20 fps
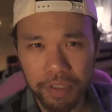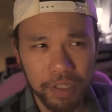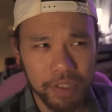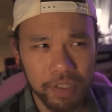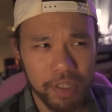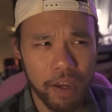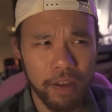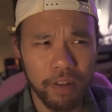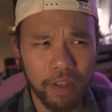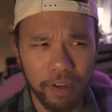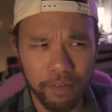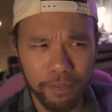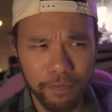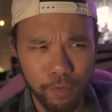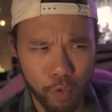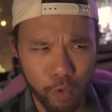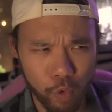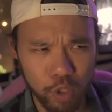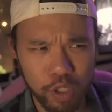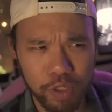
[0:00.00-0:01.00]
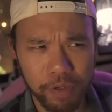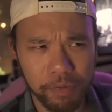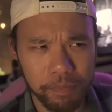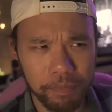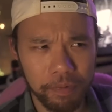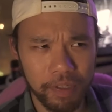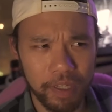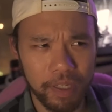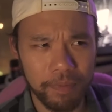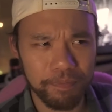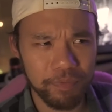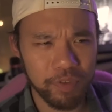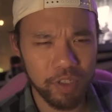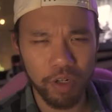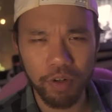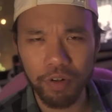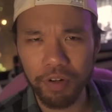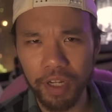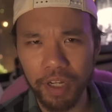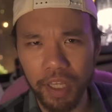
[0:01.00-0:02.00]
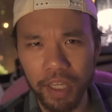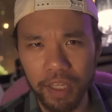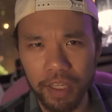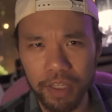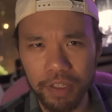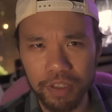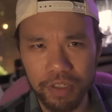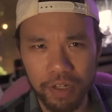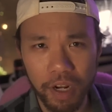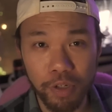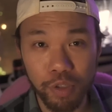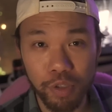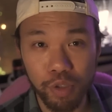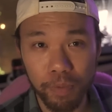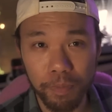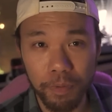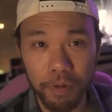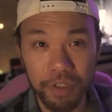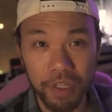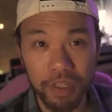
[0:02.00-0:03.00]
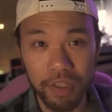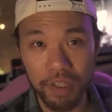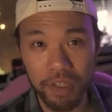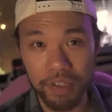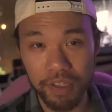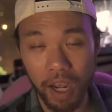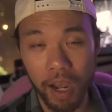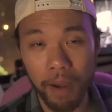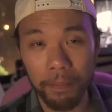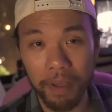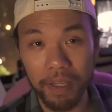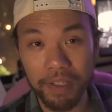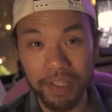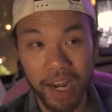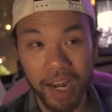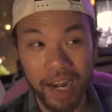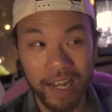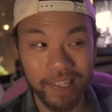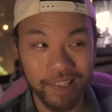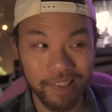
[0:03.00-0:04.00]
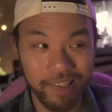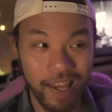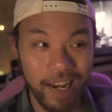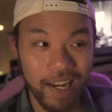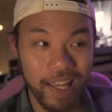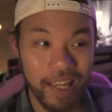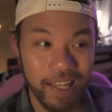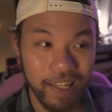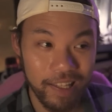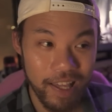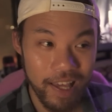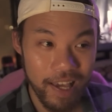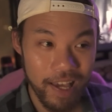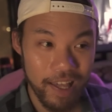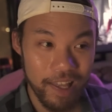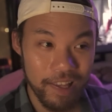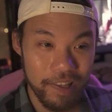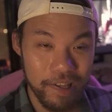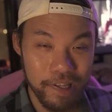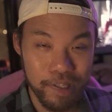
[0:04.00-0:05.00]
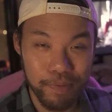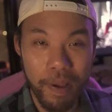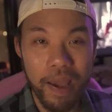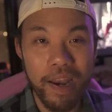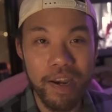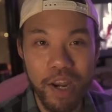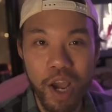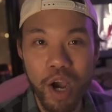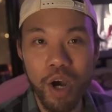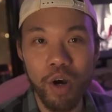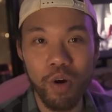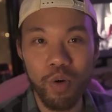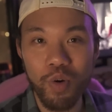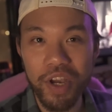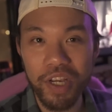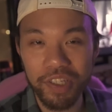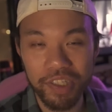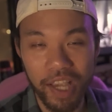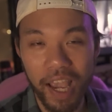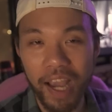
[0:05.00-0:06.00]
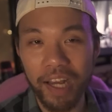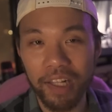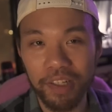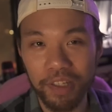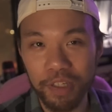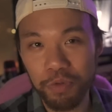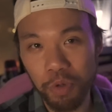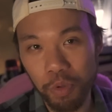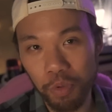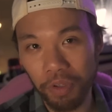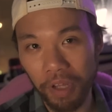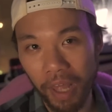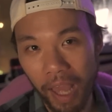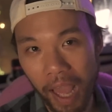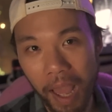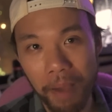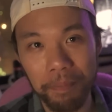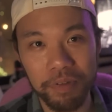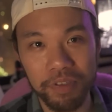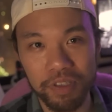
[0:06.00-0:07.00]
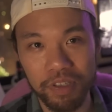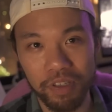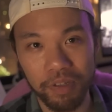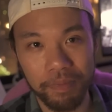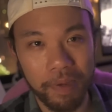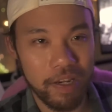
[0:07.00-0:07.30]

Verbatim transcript: He's not like forcibly turning his night troopers into zombies, and he's letting these men know exactly what will happen to them.